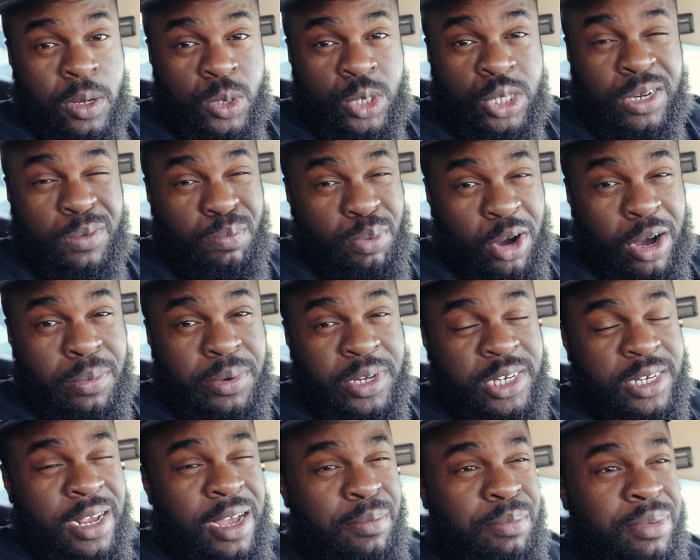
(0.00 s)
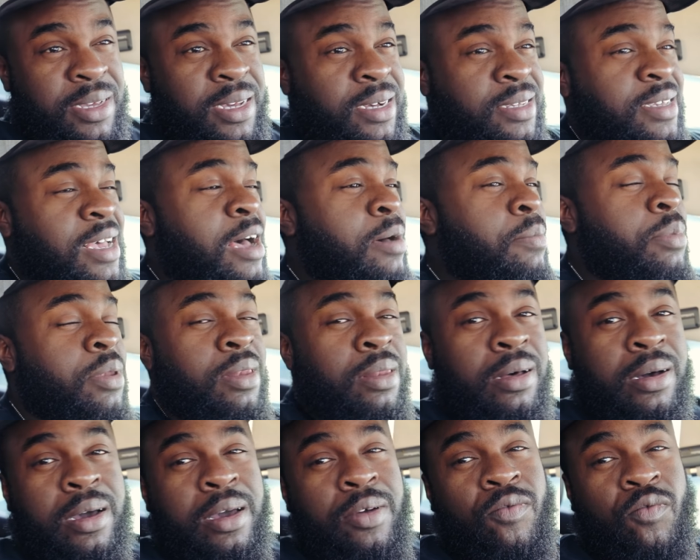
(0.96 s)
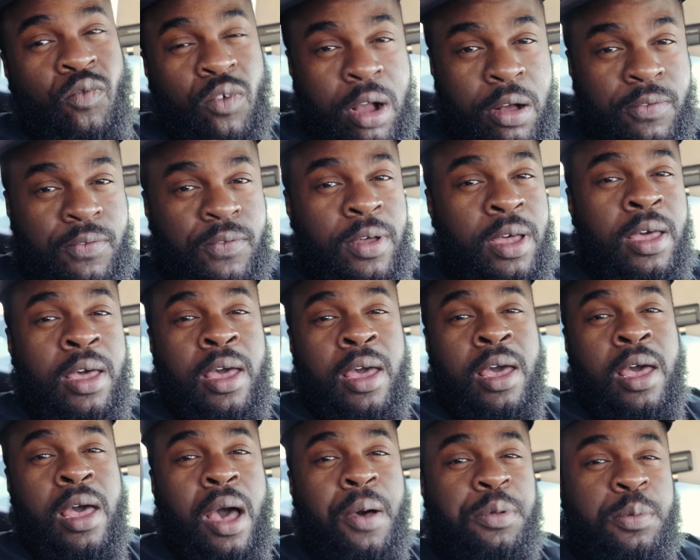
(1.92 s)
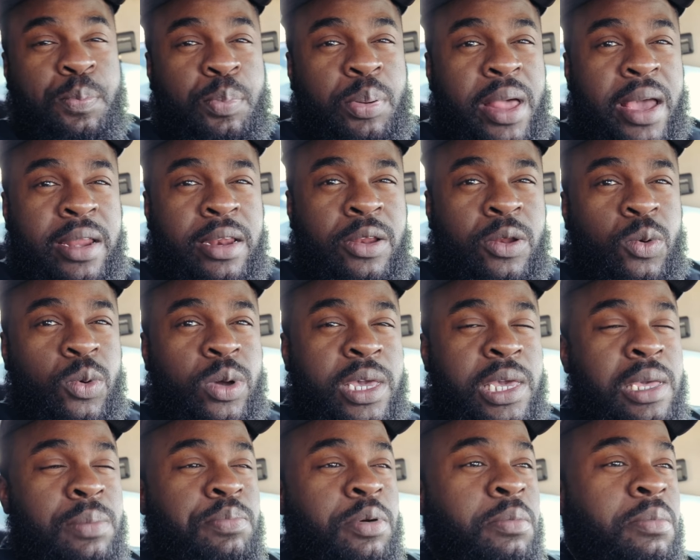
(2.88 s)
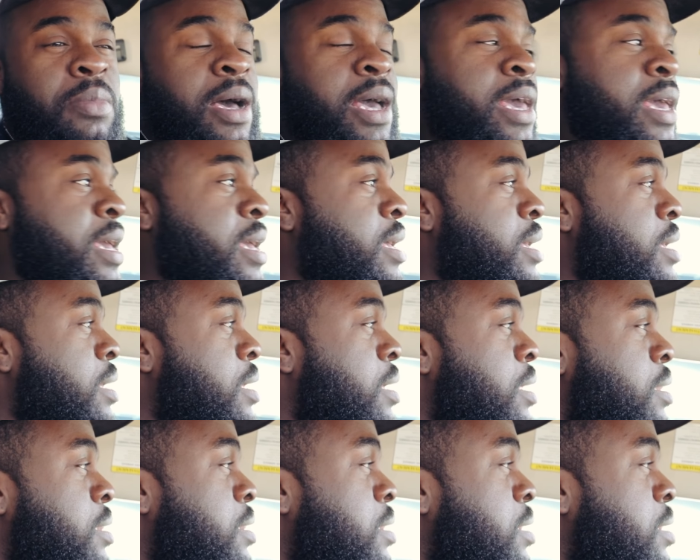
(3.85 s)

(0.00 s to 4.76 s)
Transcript: go to the barbershop because I've been looking rough. I was planning on keeping my hair